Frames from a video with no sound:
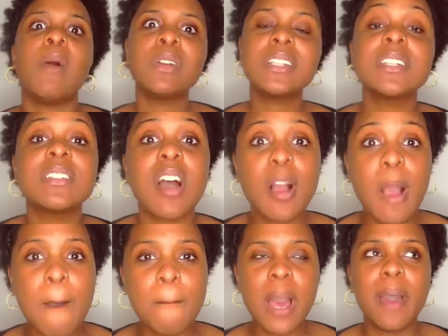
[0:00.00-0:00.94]
wanted to
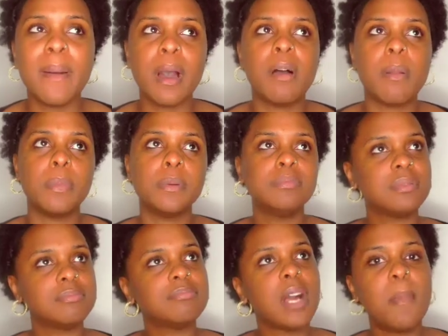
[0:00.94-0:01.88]
talk
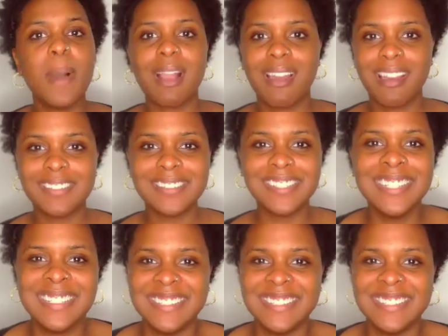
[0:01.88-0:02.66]
oh my god.